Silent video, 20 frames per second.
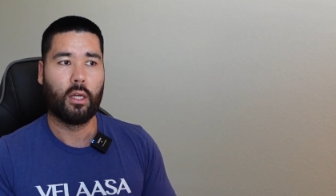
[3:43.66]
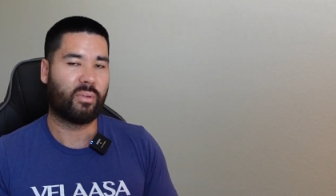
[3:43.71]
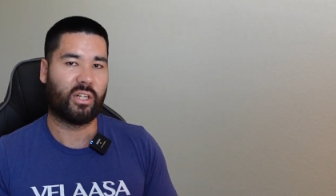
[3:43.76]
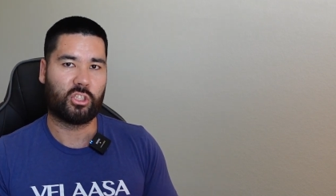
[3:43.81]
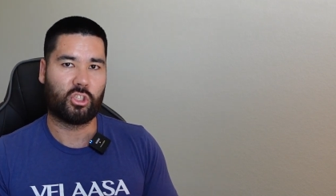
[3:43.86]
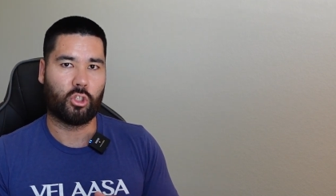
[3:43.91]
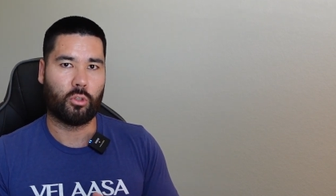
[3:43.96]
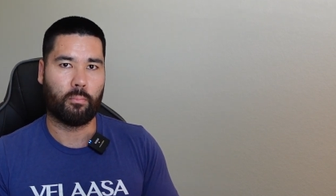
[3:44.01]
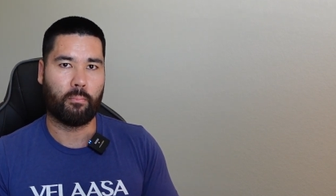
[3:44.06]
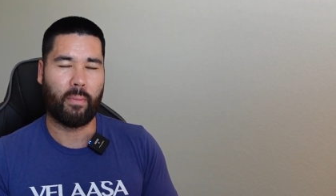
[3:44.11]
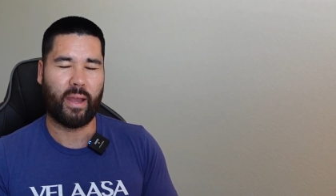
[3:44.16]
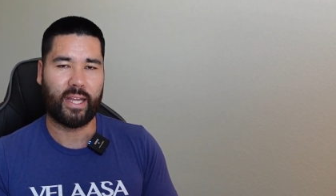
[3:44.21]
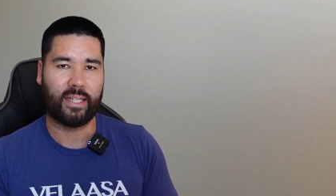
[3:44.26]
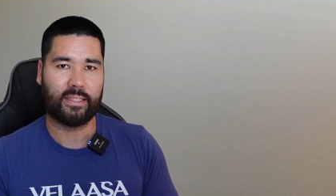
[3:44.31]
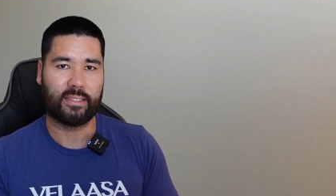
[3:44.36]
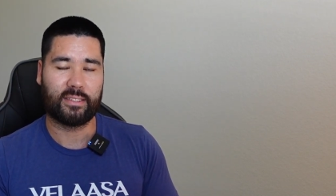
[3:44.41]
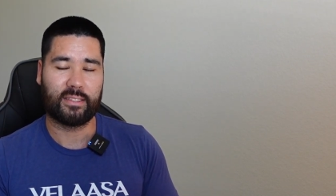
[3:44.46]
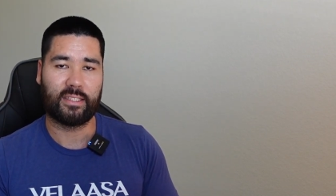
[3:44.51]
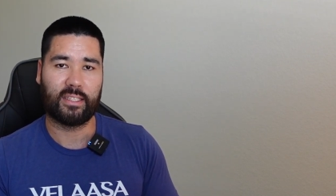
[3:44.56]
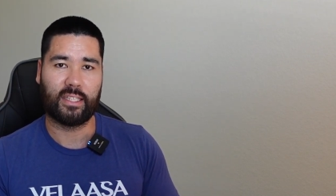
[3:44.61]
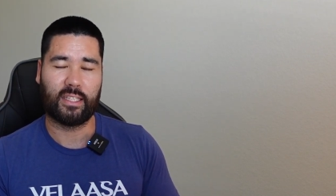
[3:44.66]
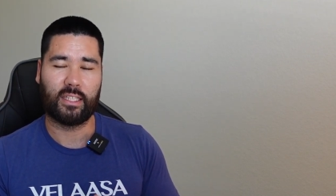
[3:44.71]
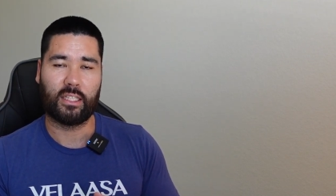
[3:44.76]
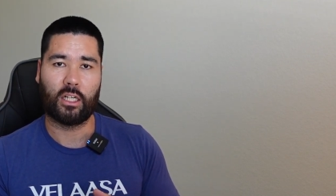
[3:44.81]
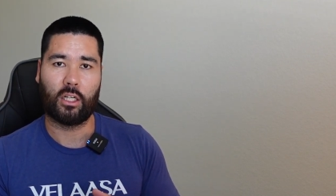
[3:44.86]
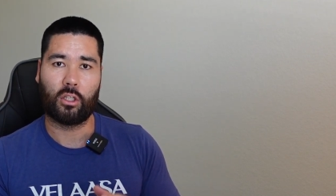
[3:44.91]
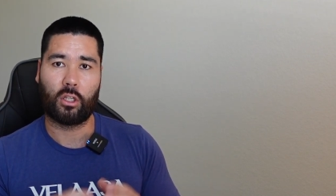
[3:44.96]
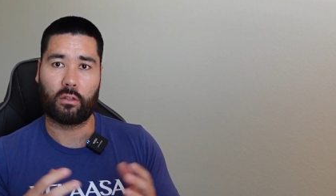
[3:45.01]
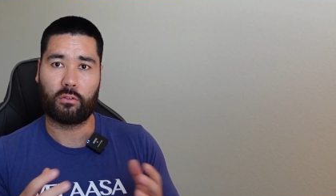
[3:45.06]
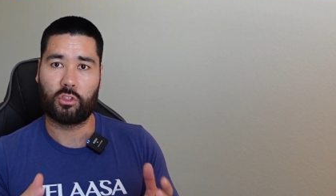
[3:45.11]
but you may see
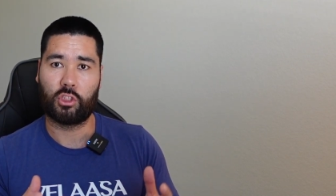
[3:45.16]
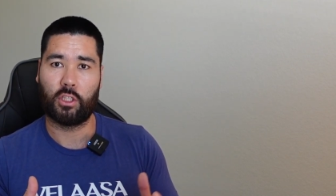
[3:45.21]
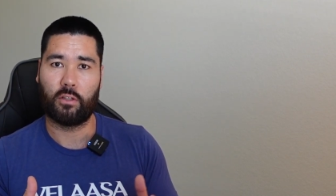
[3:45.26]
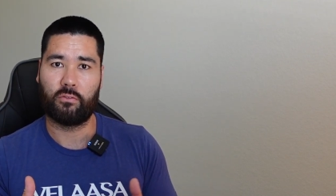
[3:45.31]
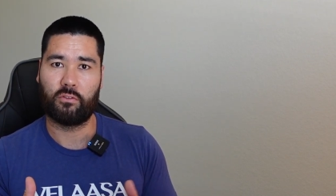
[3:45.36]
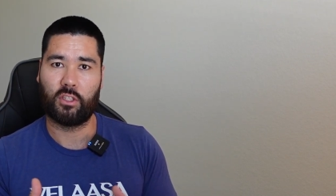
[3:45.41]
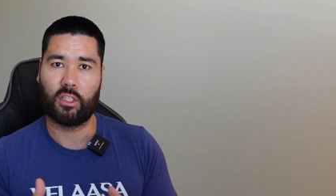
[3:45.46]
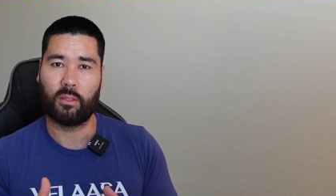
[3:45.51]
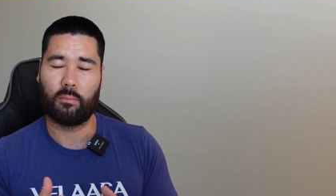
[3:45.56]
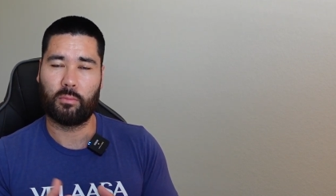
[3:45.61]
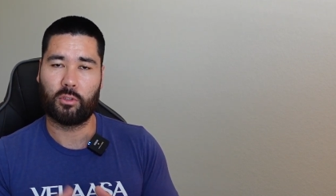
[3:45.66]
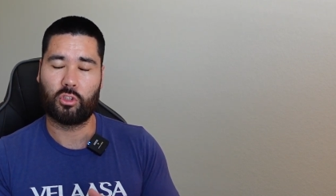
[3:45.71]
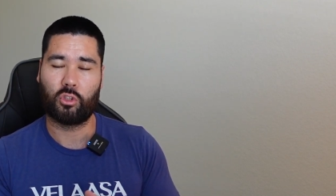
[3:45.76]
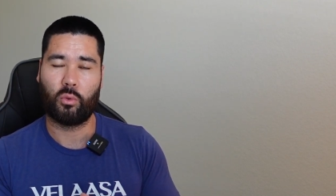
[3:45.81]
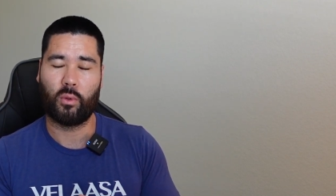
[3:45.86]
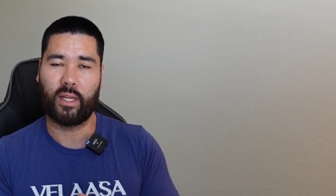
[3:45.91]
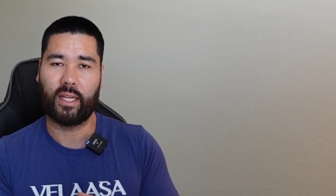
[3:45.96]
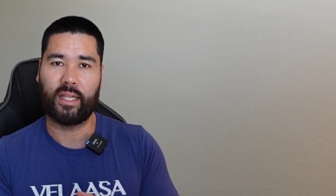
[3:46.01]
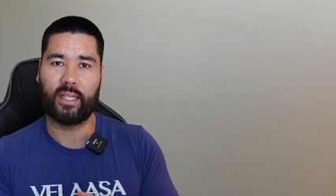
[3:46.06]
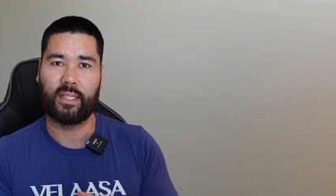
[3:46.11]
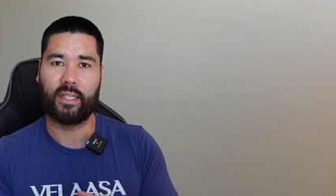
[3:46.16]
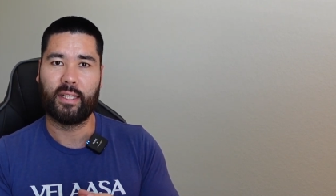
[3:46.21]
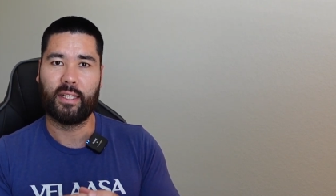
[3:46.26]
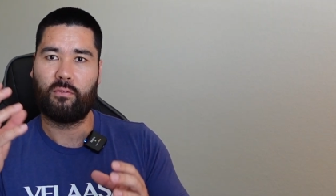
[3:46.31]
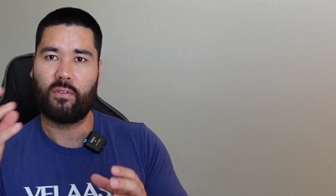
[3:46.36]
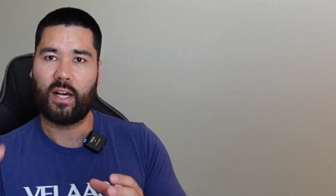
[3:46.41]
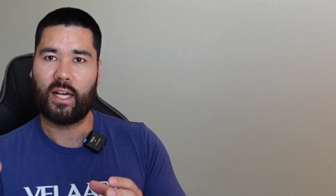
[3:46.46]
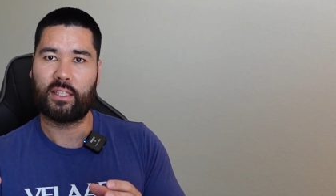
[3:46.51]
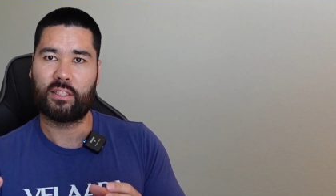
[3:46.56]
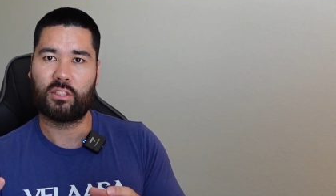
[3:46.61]
a lot of shifting between
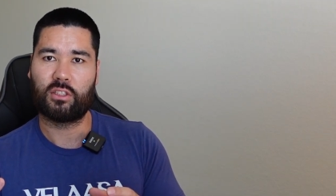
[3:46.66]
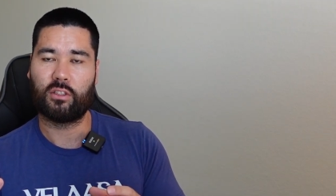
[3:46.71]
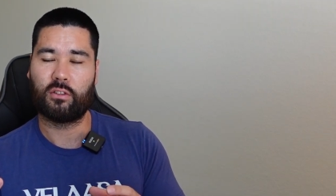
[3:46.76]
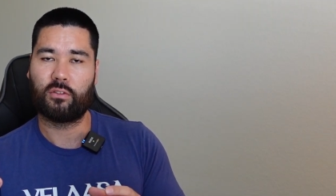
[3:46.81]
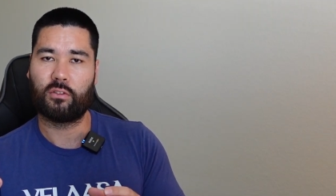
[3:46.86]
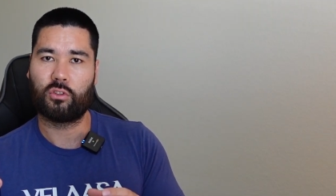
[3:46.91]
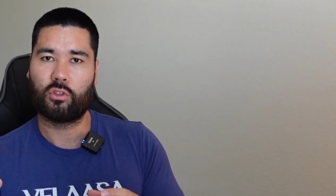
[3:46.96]
faster